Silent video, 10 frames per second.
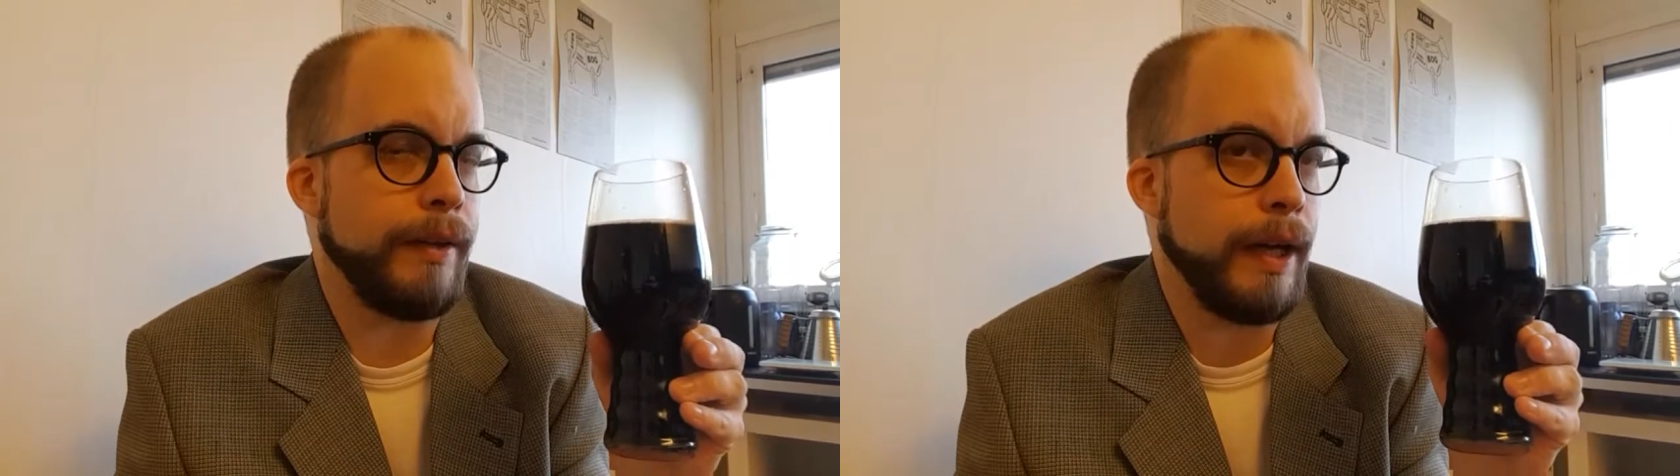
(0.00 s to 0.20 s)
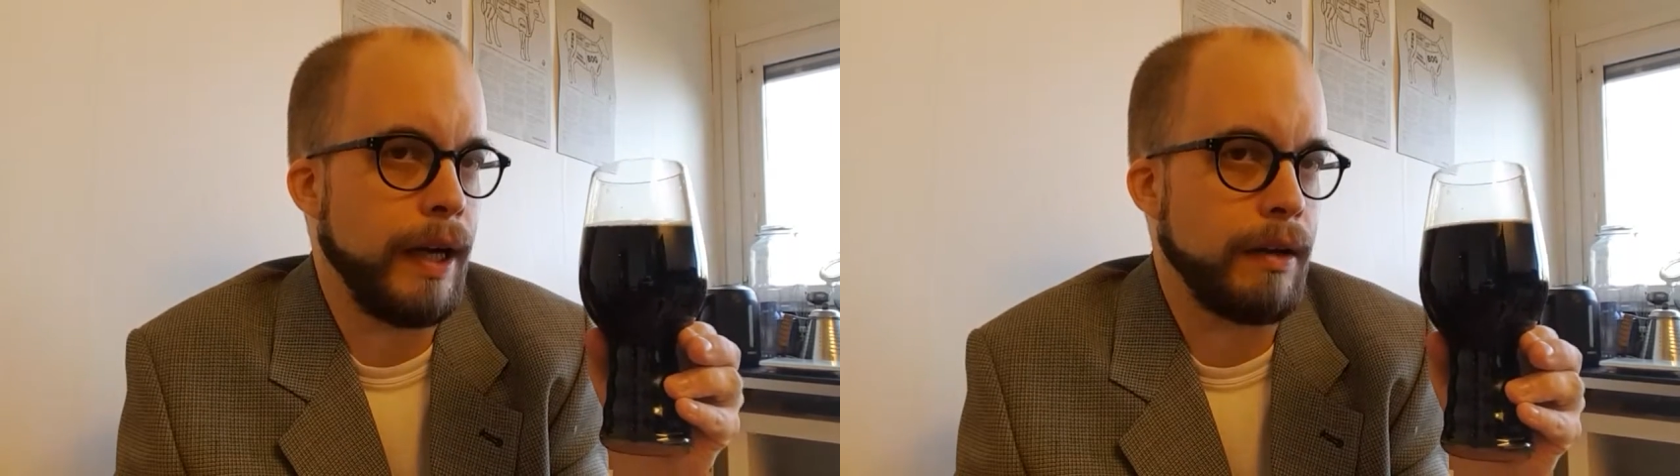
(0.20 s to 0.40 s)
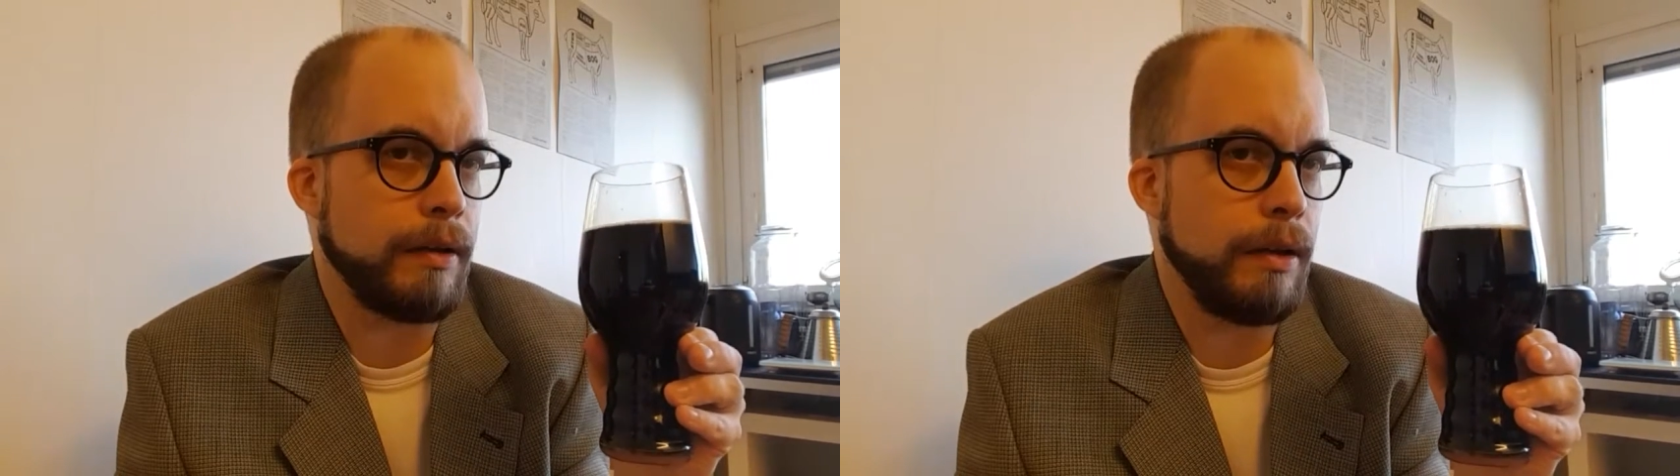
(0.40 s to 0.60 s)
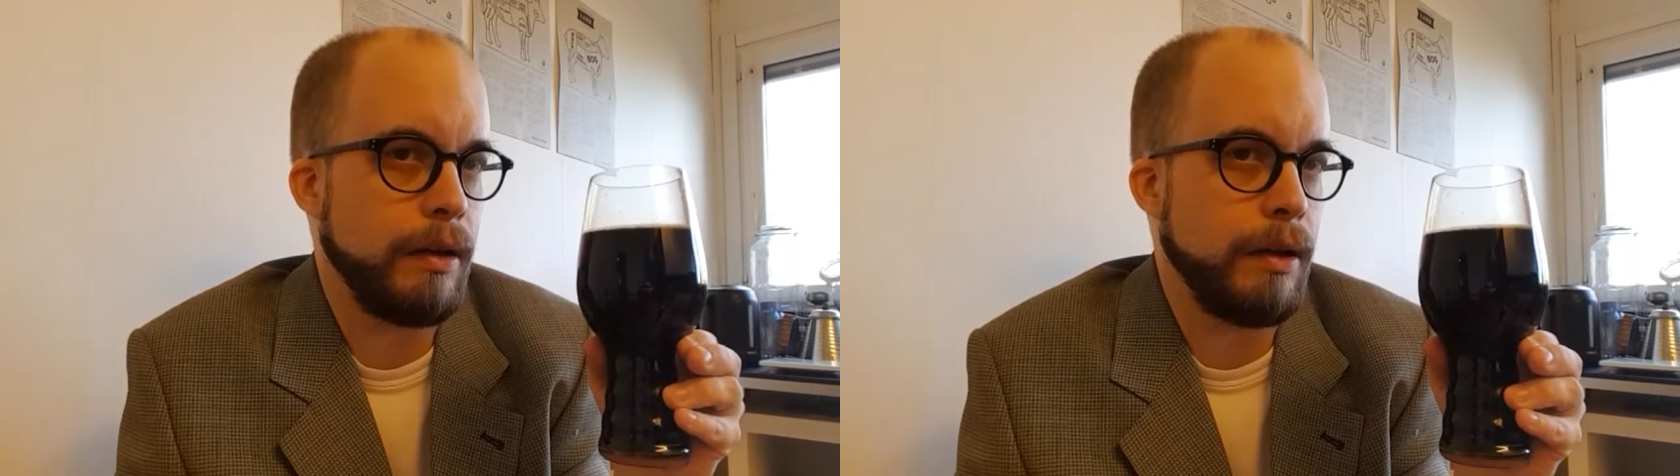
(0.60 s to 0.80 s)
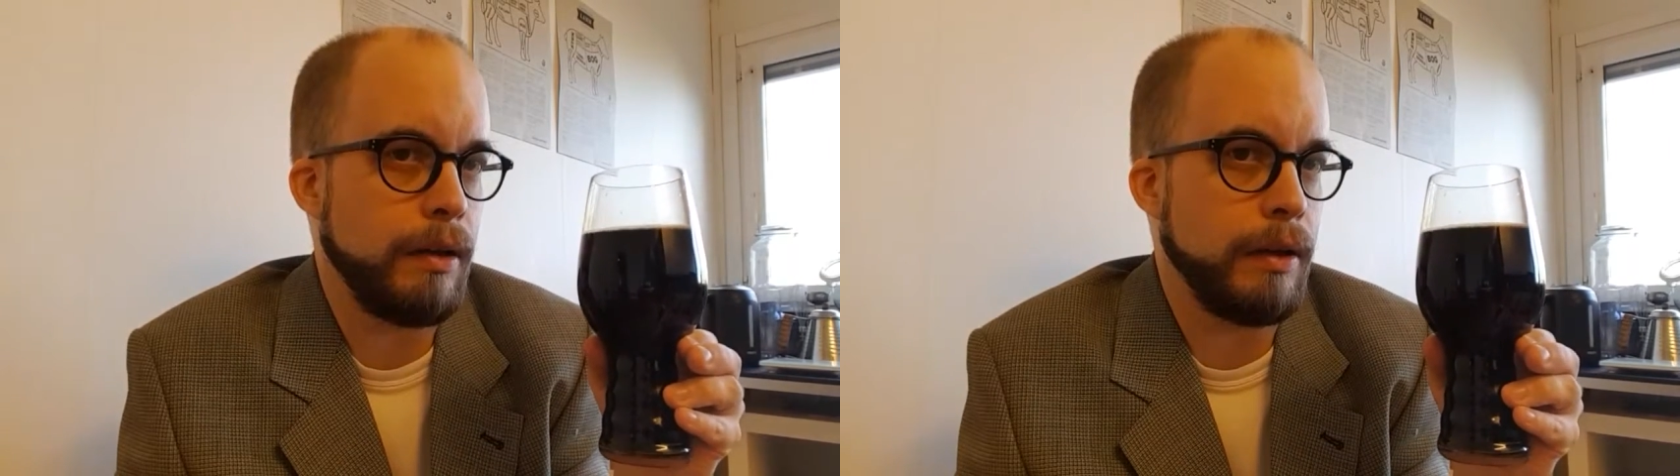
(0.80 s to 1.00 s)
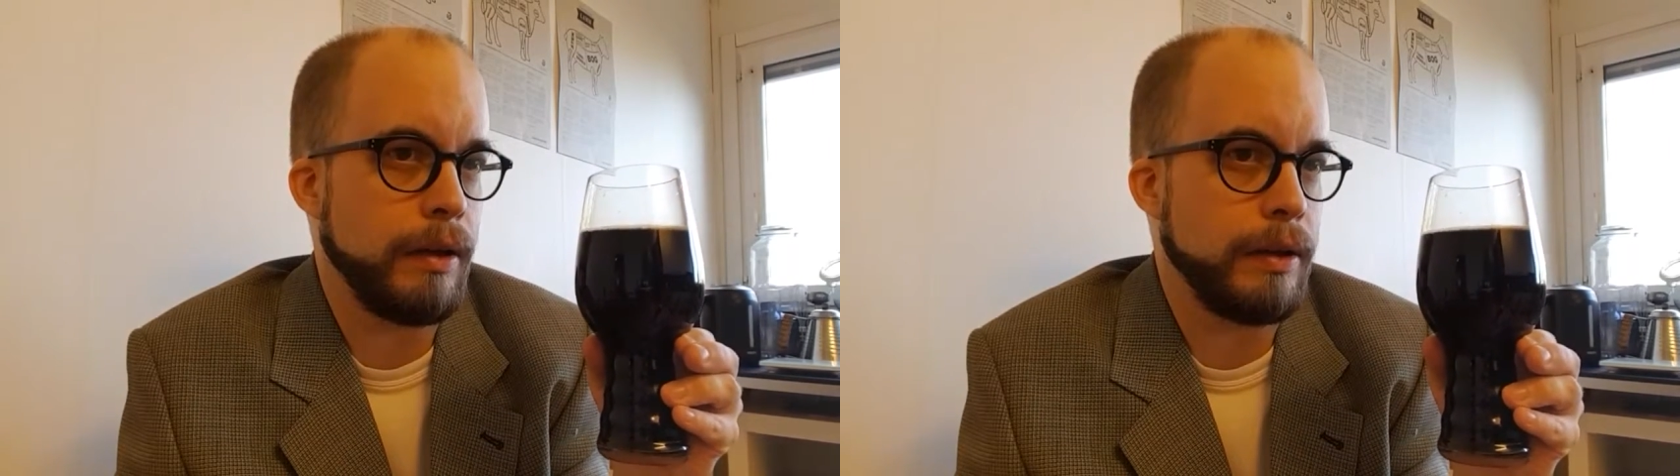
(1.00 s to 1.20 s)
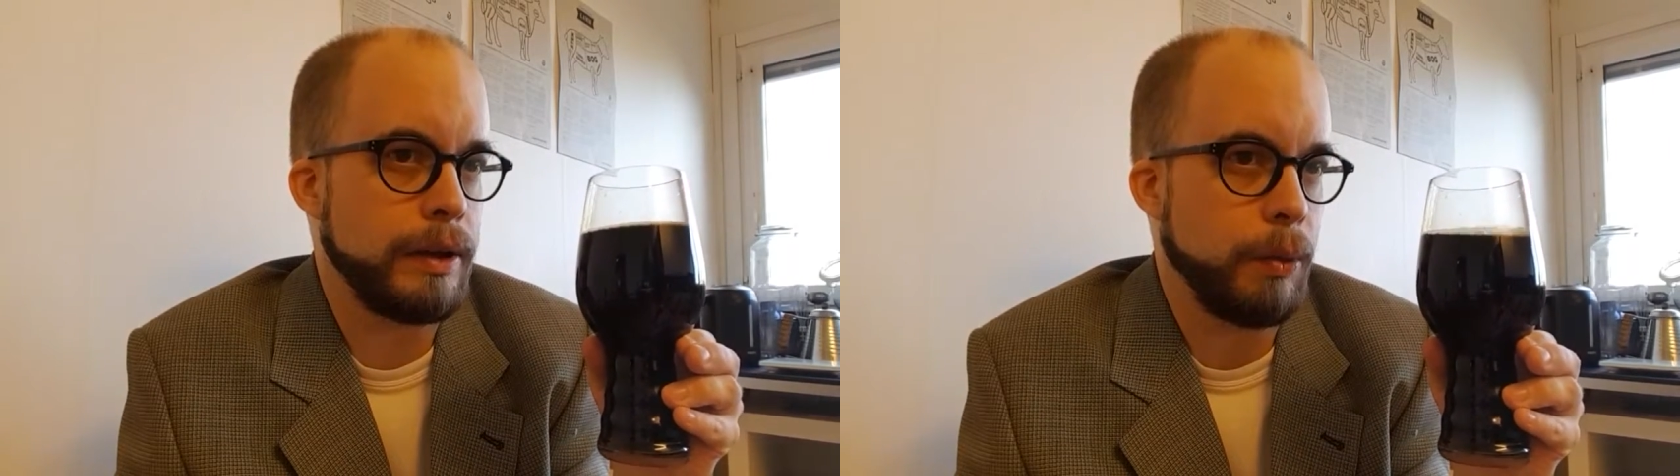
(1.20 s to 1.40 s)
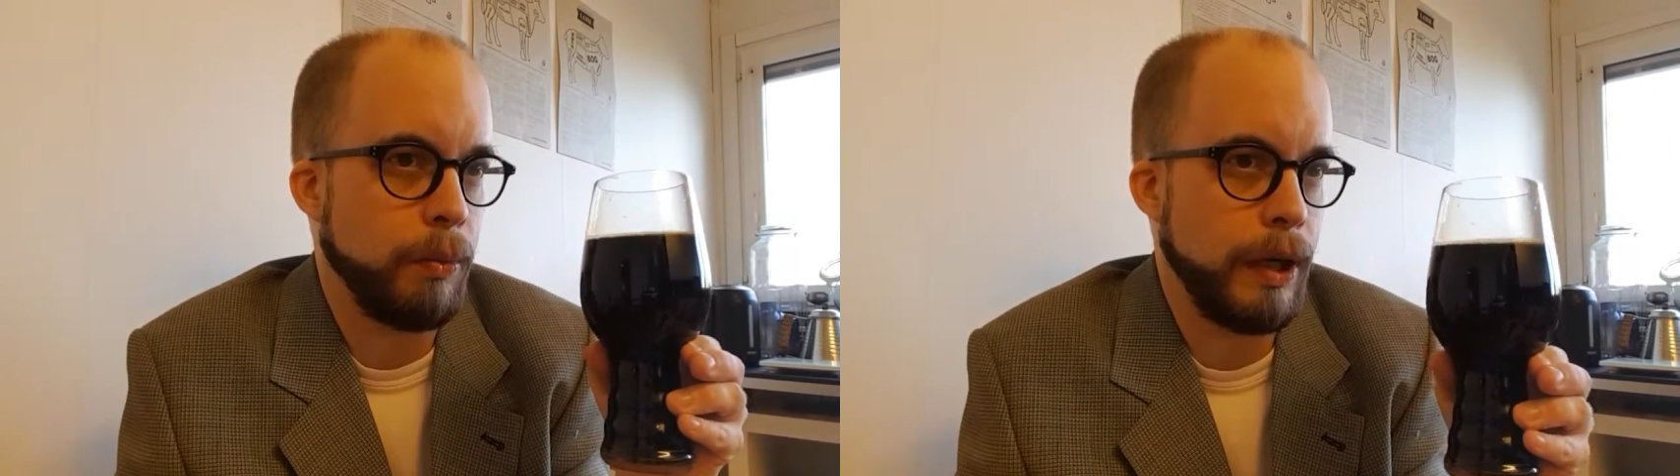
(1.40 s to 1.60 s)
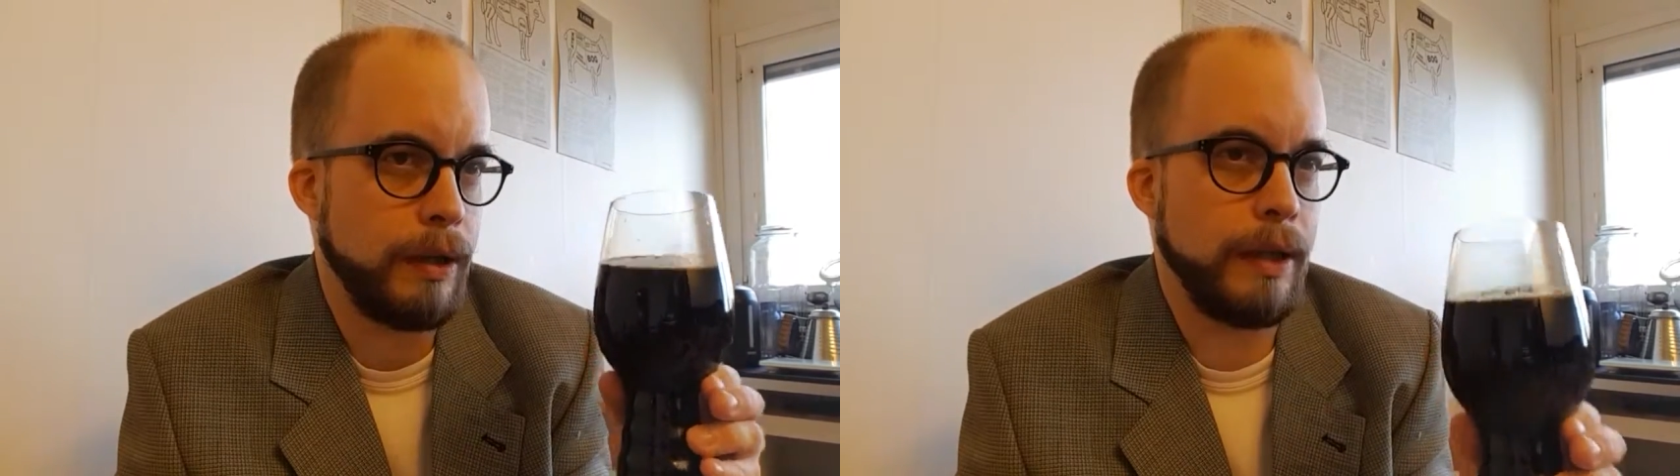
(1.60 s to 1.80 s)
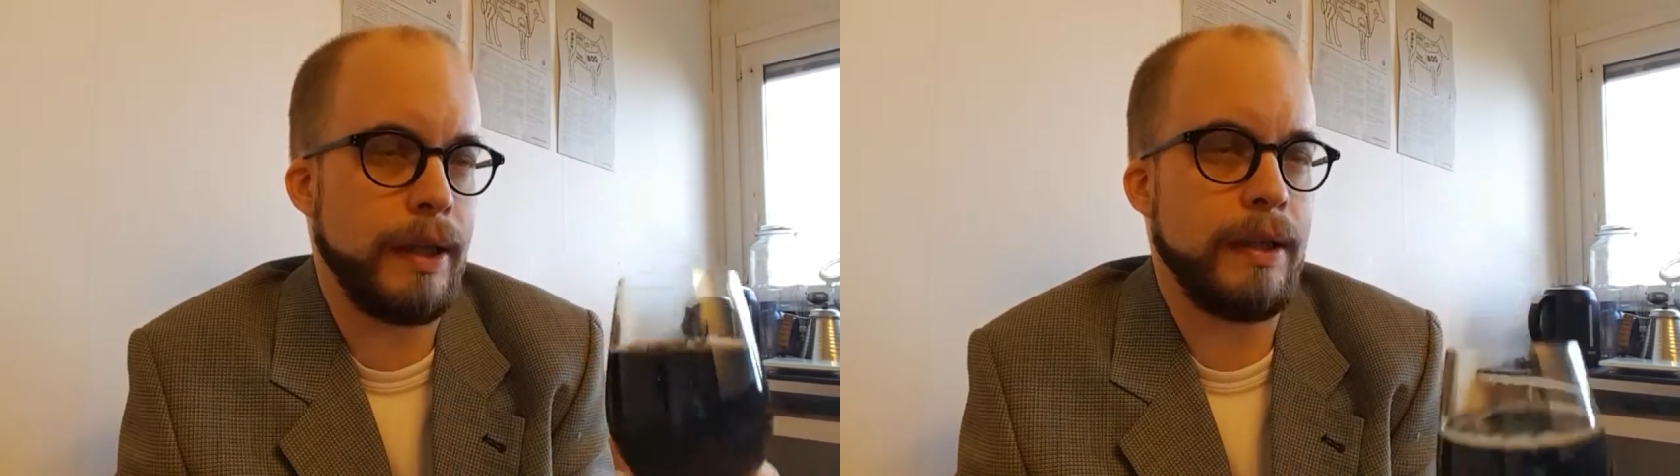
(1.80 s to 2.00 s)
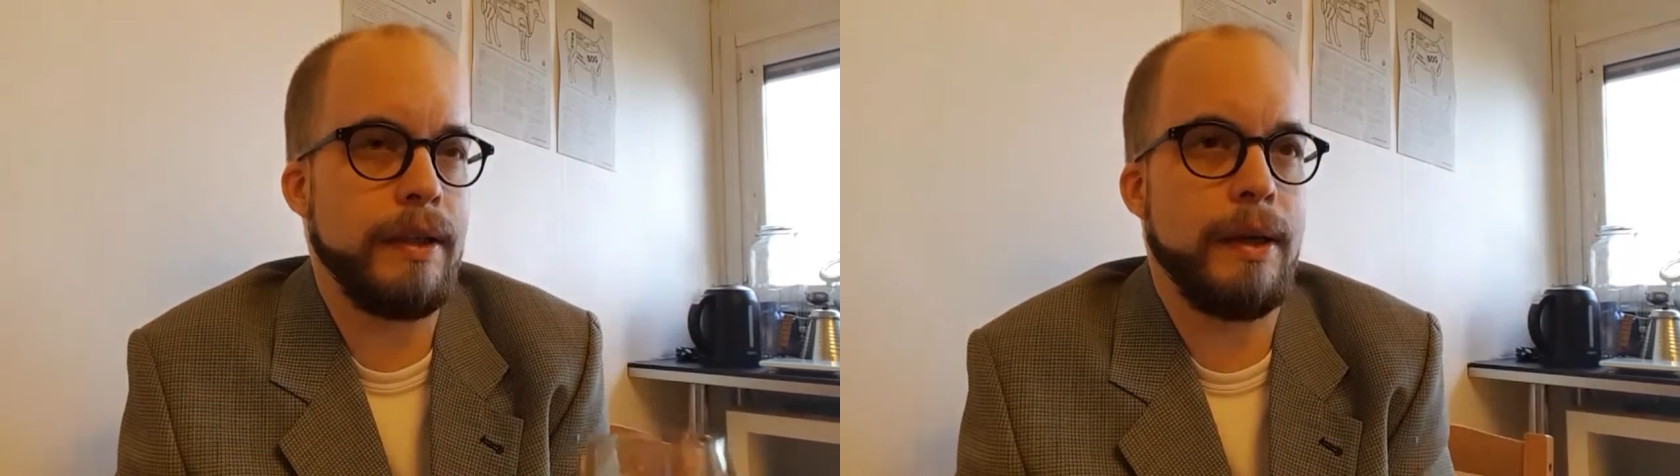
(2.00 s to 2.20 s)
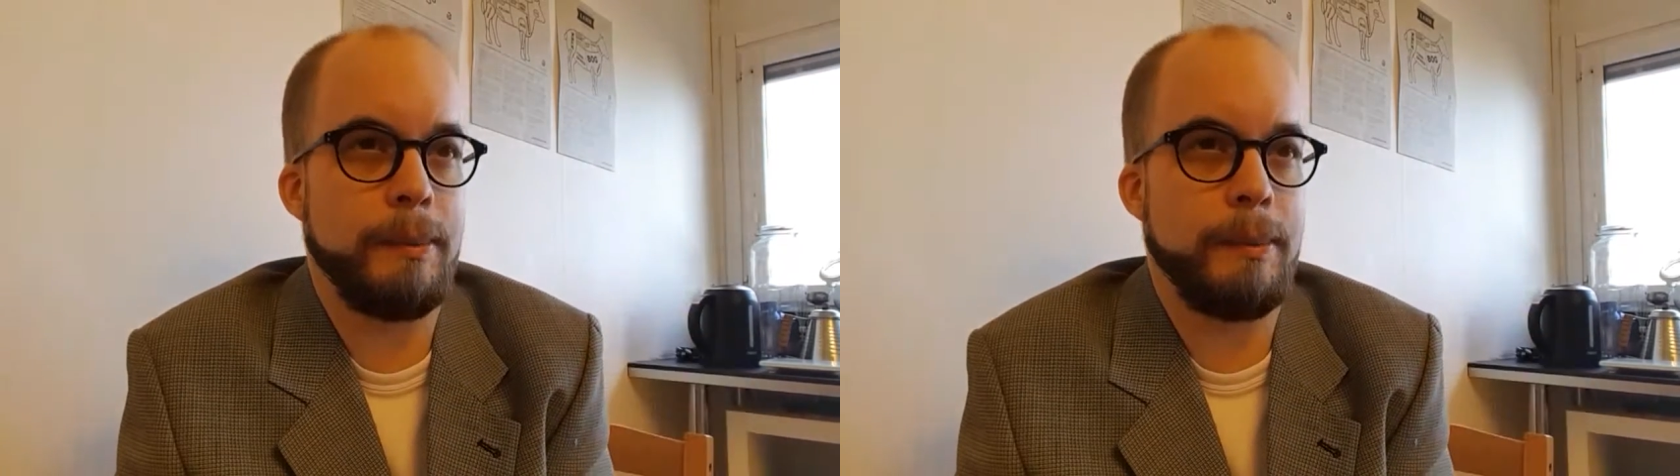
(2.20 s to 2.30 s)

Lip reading: The alcohol is well hidden.